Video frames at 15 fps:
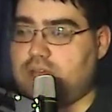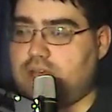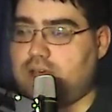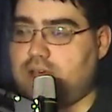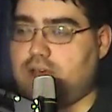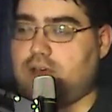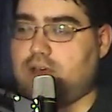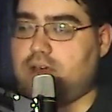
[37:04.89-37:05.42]

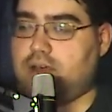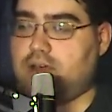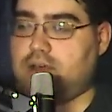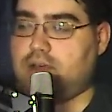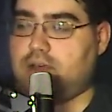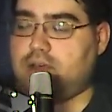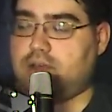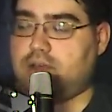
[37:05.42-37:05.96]

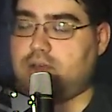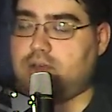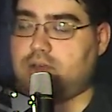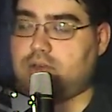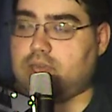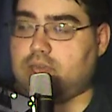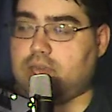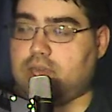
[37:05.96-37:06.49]
Uh,
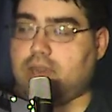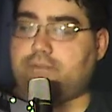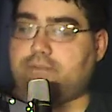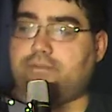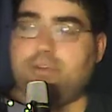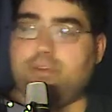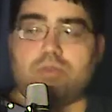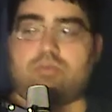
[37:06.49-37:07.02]
okay,
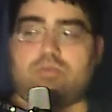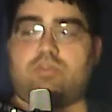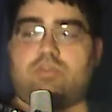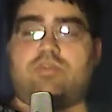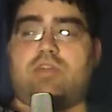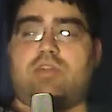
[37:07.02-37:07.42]
fruits.